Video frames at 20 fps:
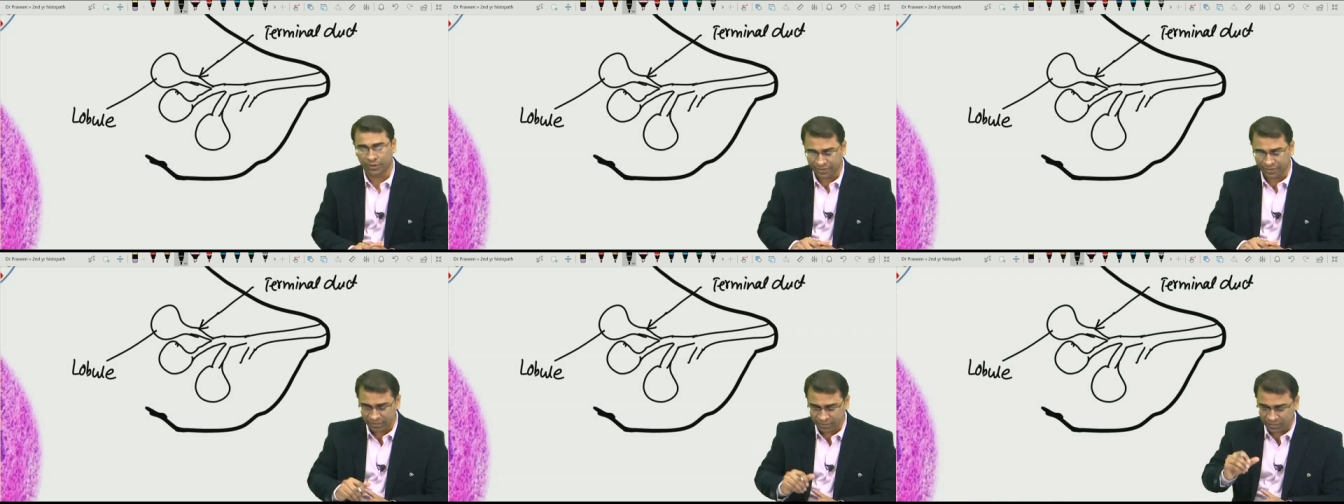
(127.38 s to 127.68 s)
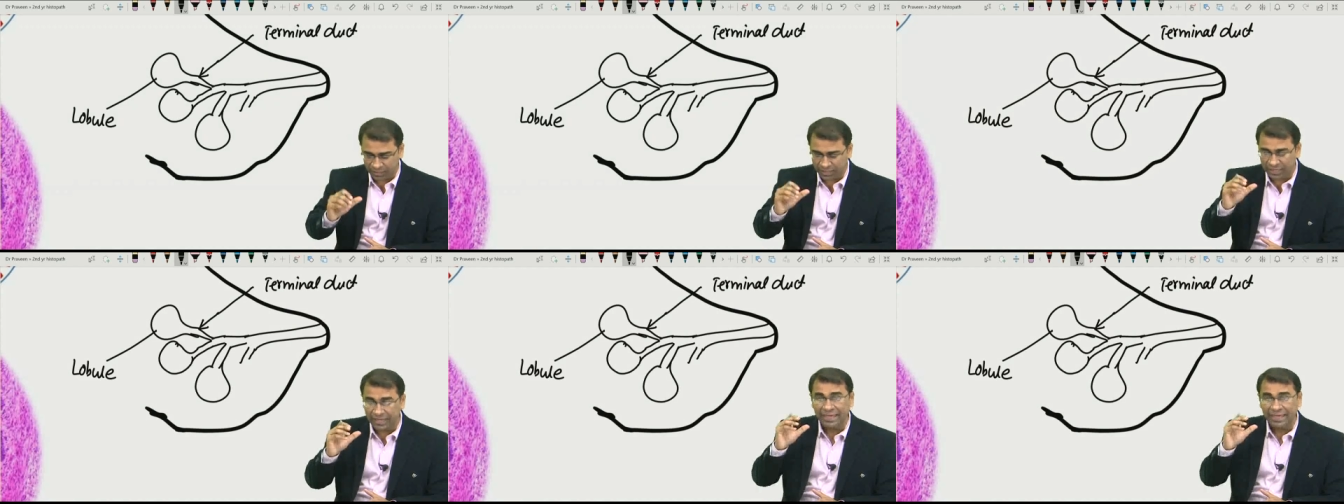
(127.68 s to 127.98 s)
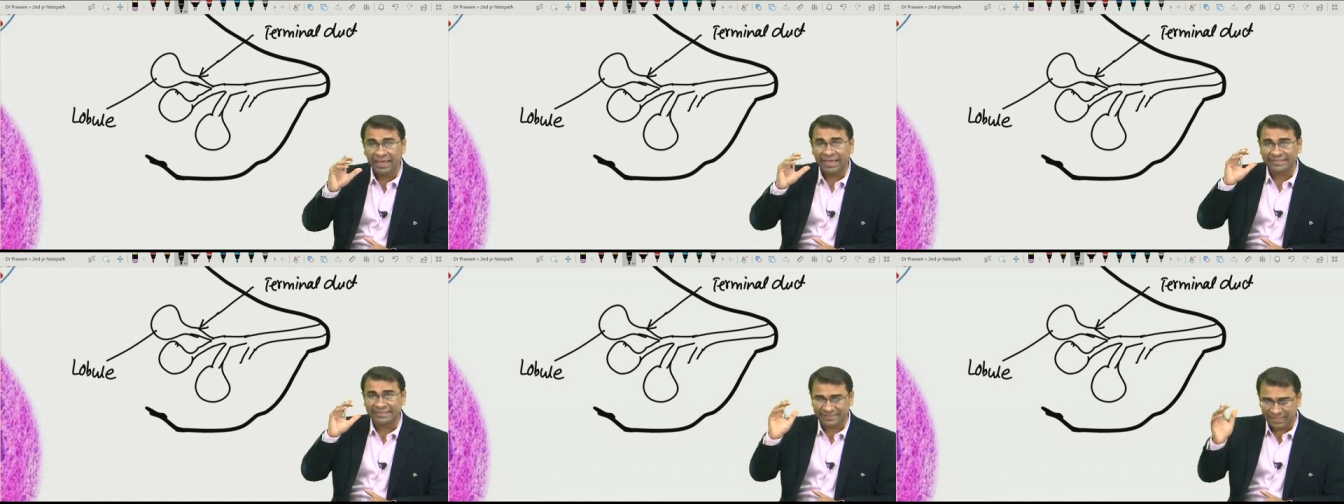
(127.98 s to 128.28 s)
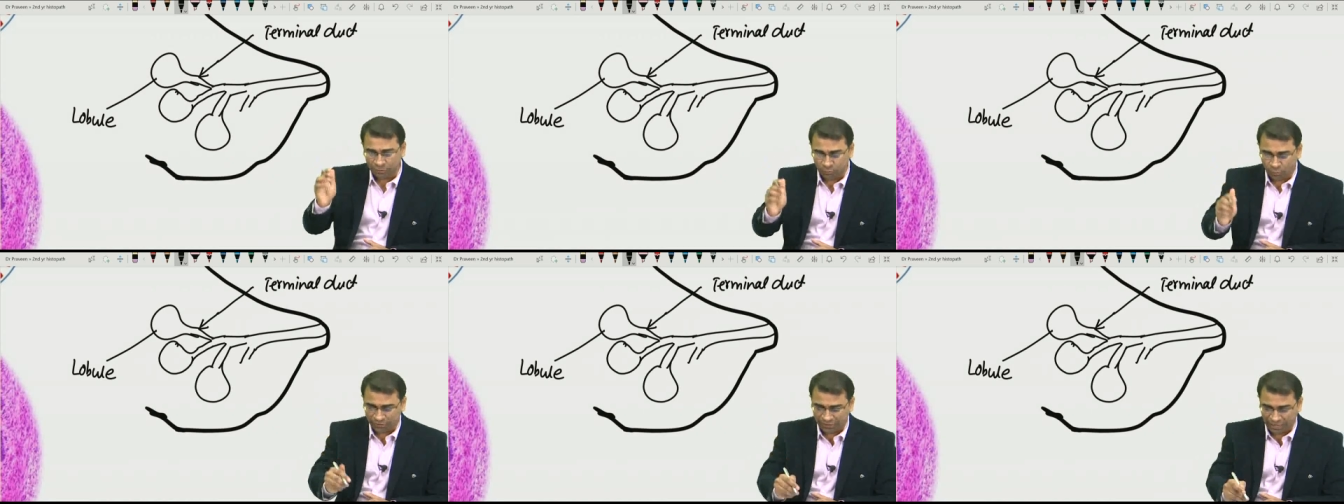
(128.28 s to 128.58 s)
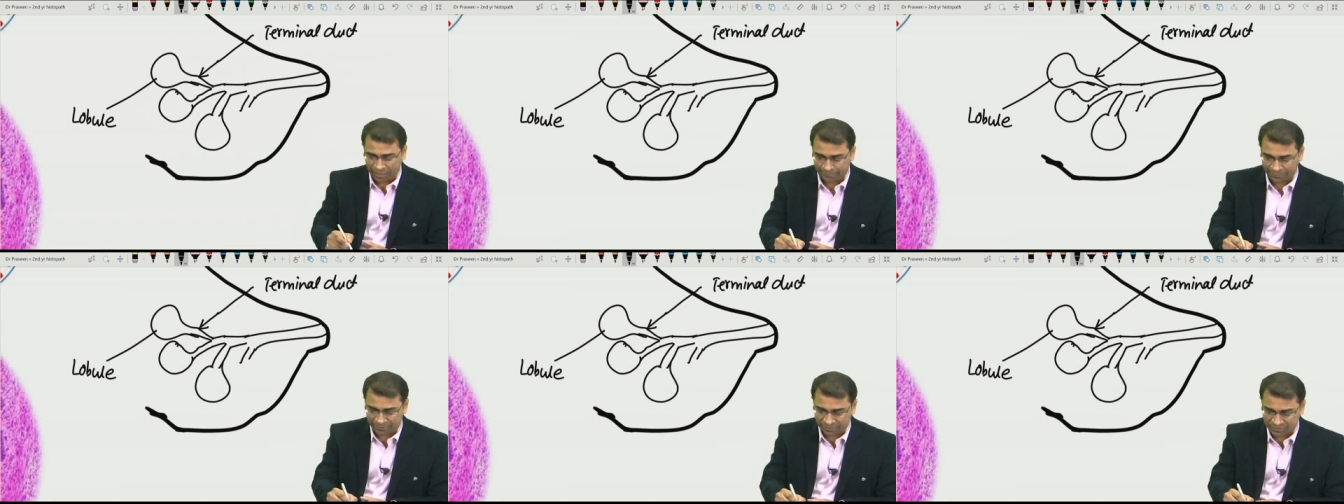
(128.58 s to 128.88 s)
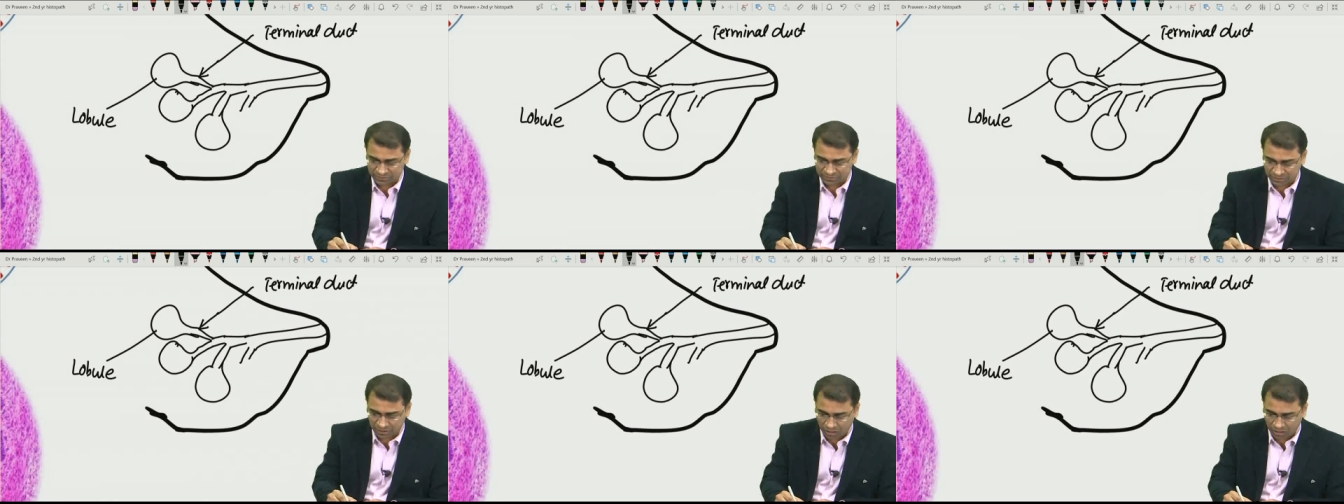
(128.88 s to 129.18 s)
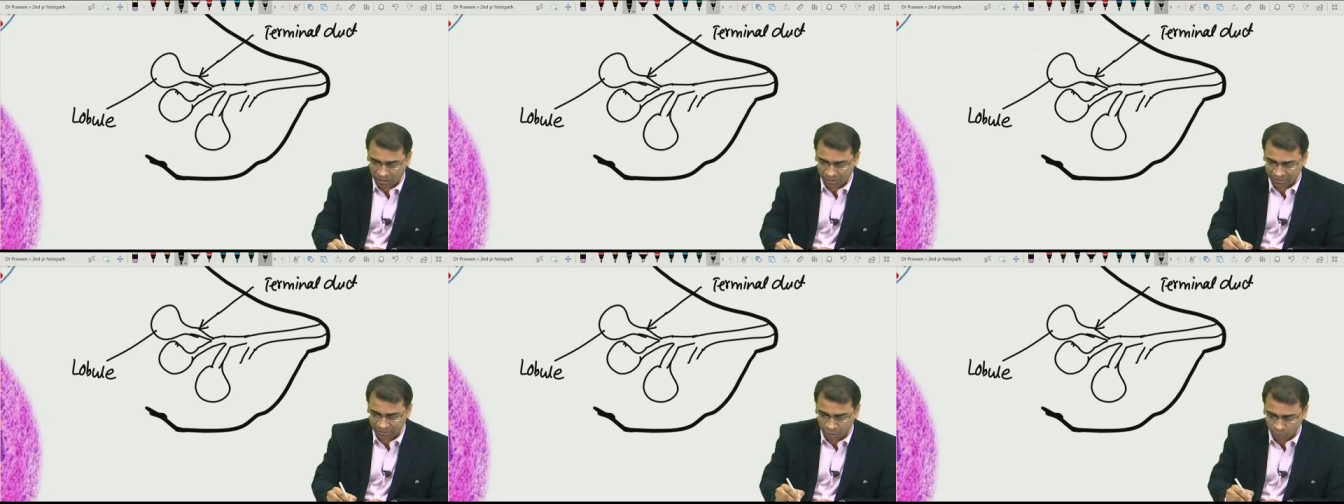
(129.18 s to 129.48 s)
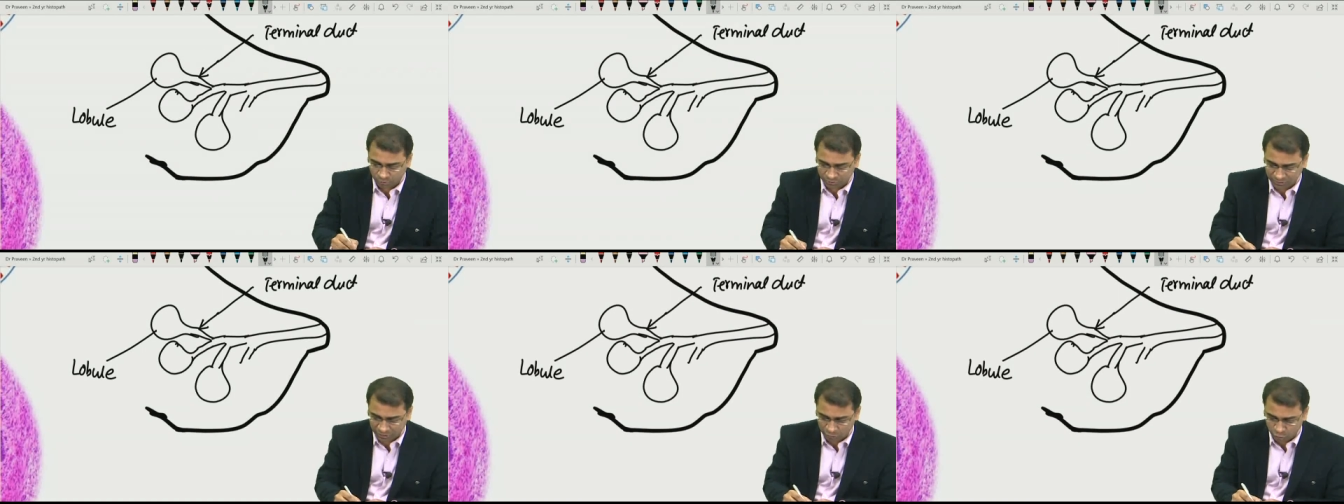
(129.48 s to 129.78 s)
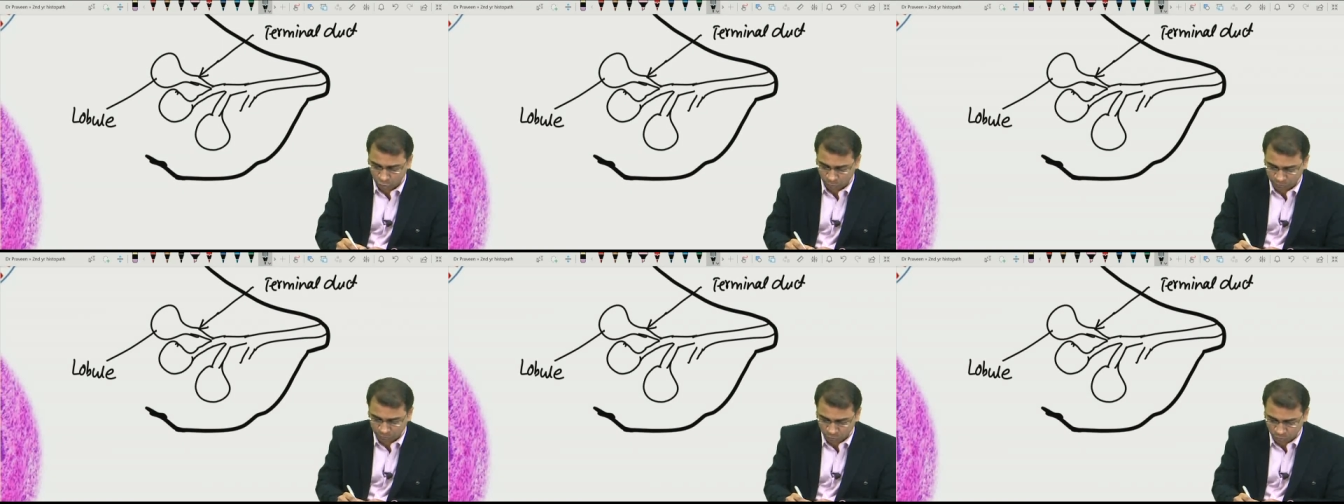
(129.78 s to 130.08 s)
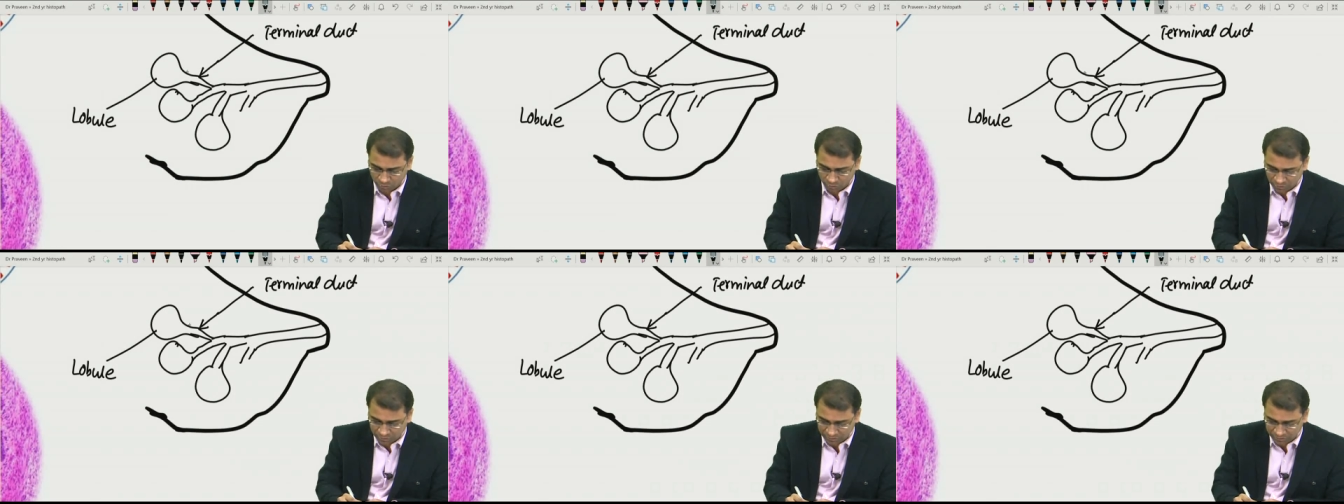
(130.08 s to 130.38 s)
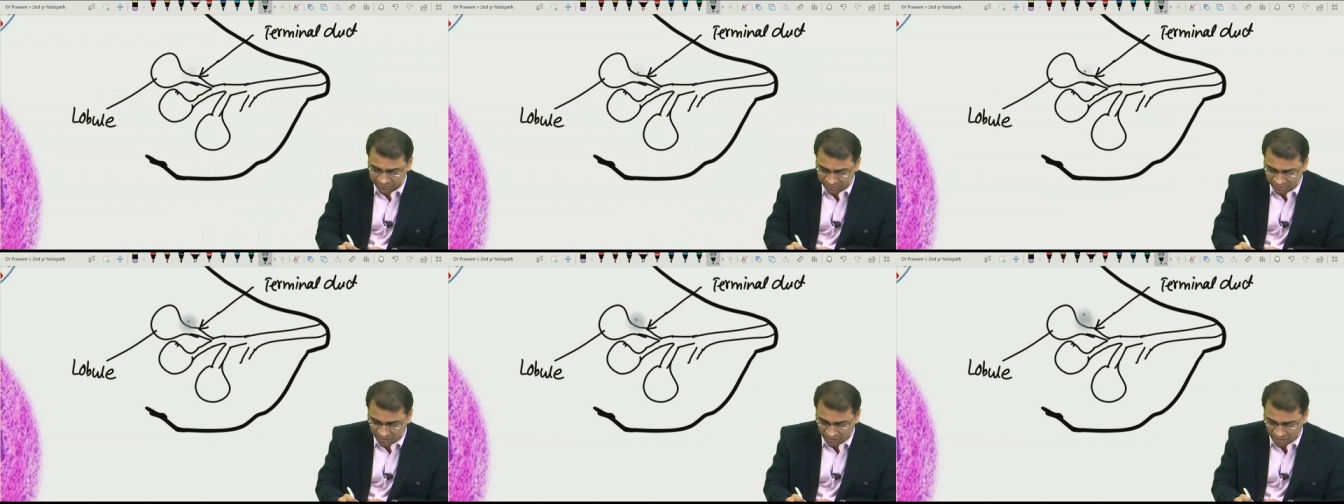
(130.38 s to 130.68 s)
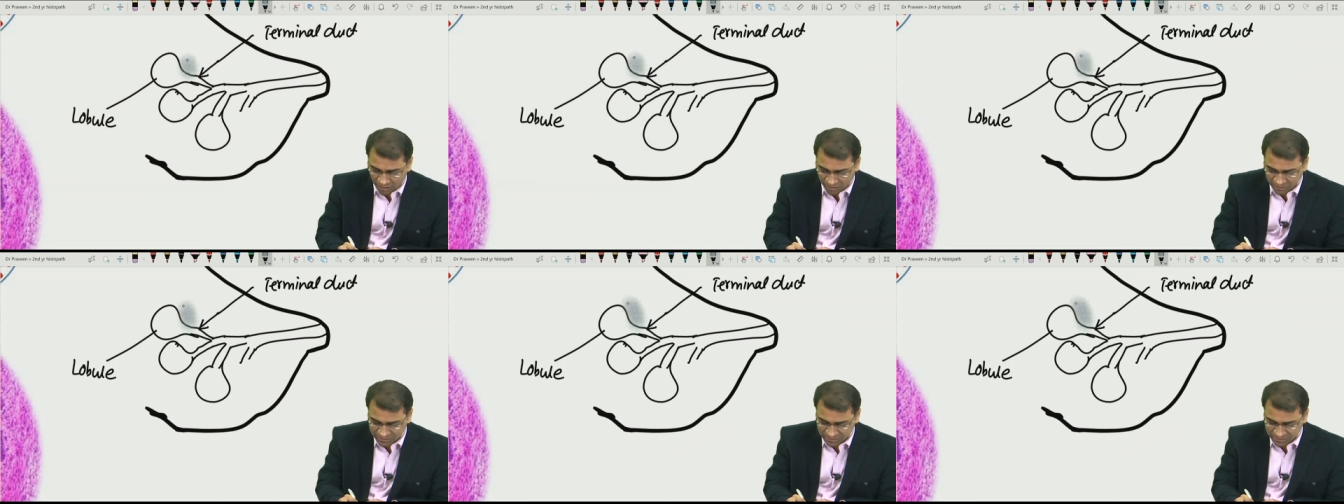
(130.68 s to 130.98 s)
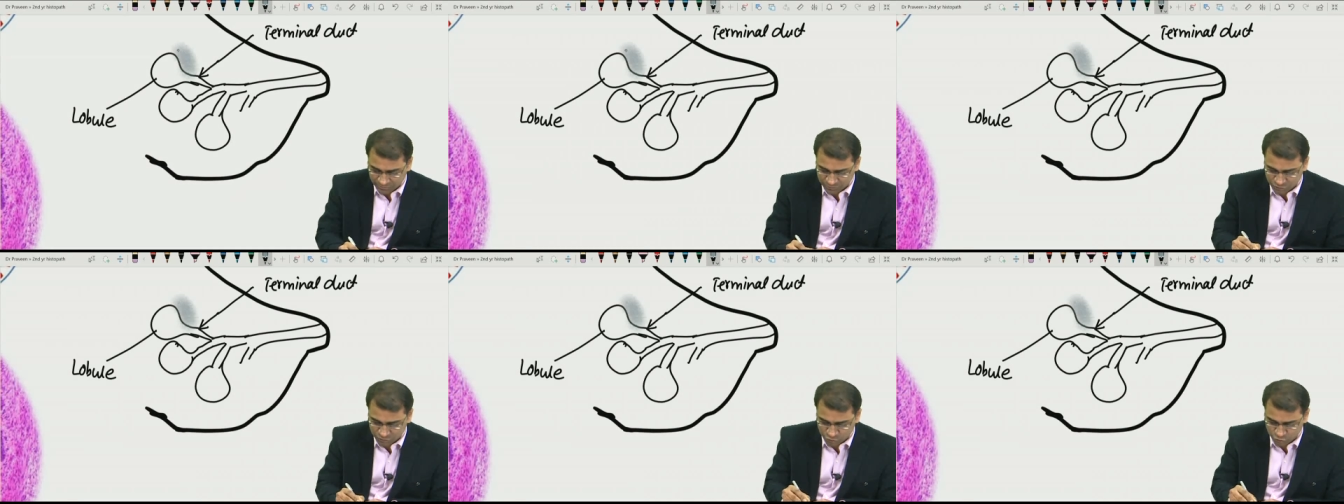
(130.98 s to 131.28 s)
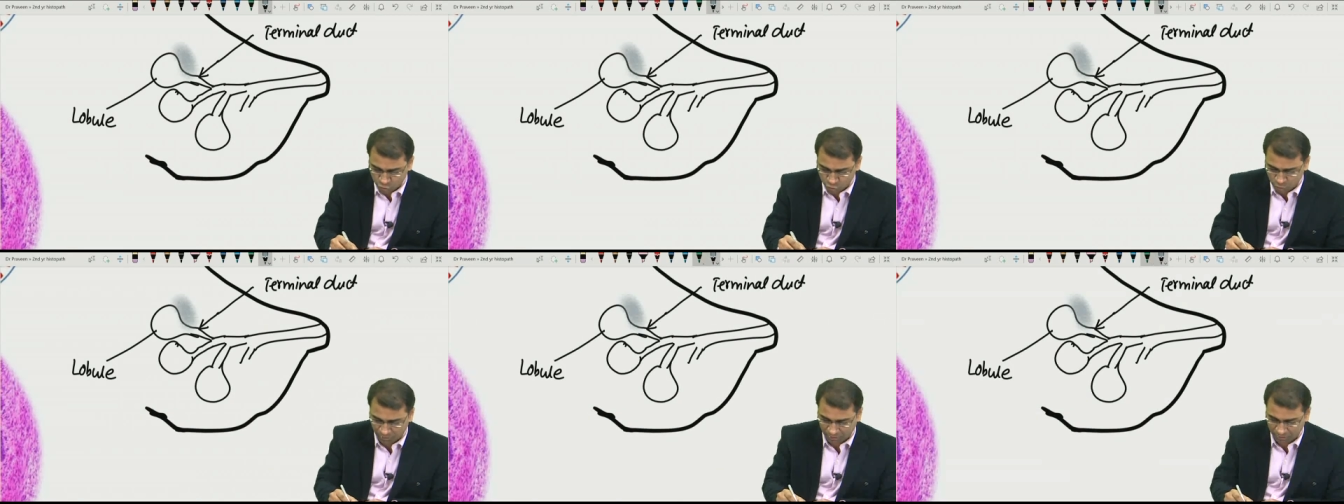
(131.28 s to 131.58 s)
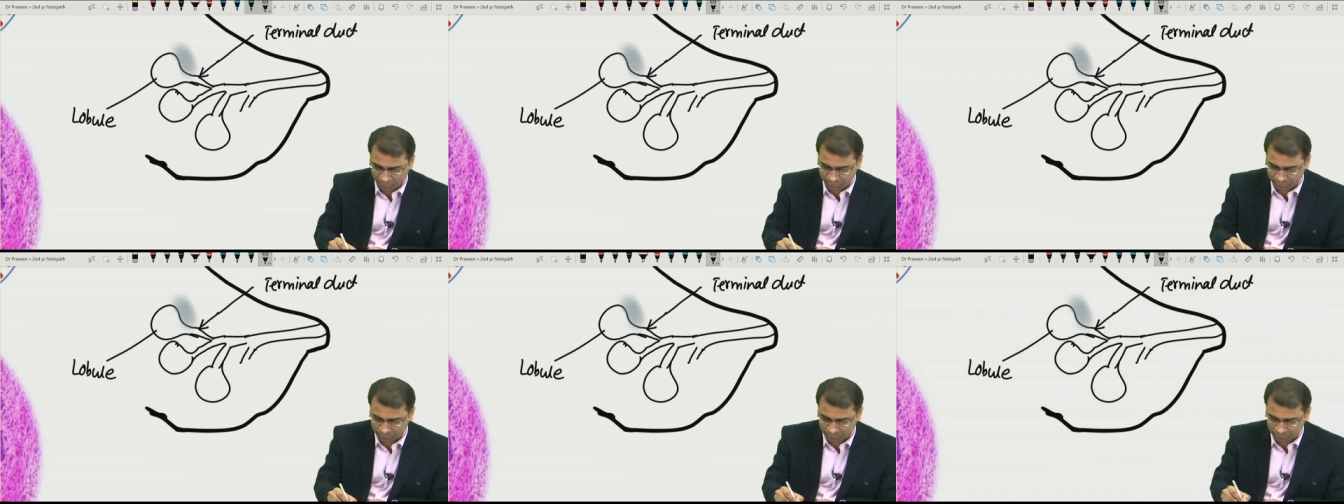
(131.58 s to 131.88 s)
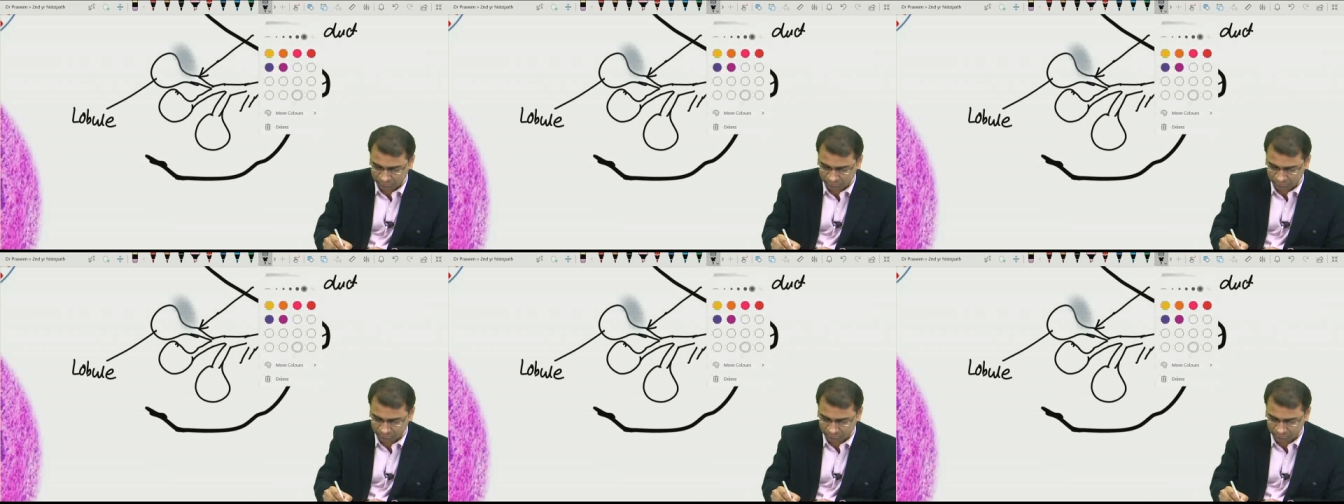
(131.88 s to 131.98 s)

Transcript: Okay? Then what happens? Around the lobule, there are some stroma.